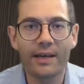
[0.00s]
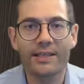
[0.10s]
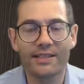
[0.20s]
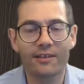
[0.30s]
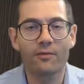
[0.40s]

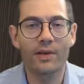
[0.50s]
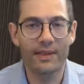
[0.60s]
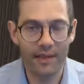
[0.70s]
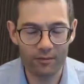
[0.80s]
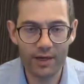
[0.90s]
and so when
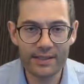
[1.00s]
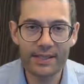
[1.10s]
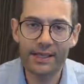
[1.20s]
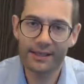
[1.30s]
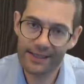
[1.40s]
they're
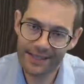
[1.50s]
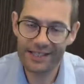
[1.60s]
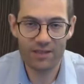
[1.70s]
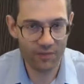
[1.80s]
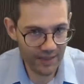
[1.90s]
writing they
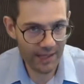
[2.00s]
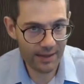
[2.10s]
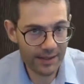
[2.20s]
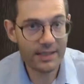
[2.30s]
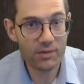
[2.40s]
tend to
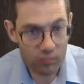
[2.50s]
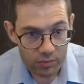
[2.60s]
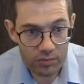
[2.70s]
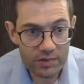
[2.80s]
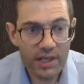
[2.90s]
forget these
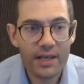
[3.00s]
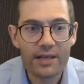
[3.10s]
rules.